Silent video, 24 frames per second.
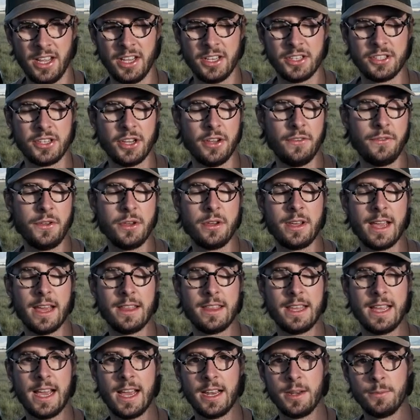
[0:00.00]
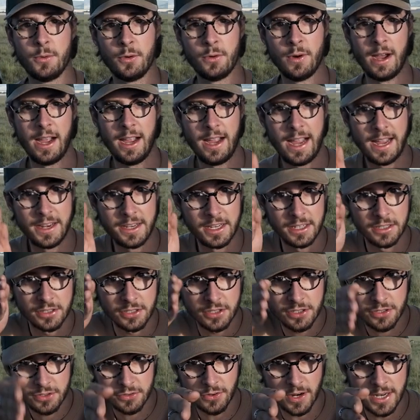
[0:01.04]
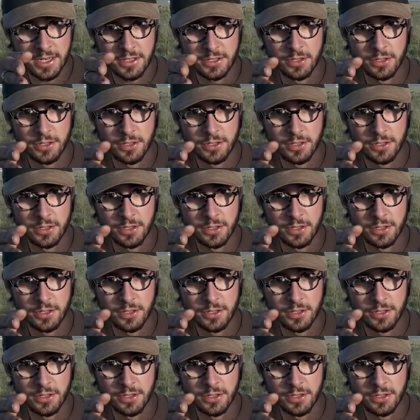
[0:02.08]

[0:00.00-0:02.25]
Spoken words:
So if you get the animal heading straight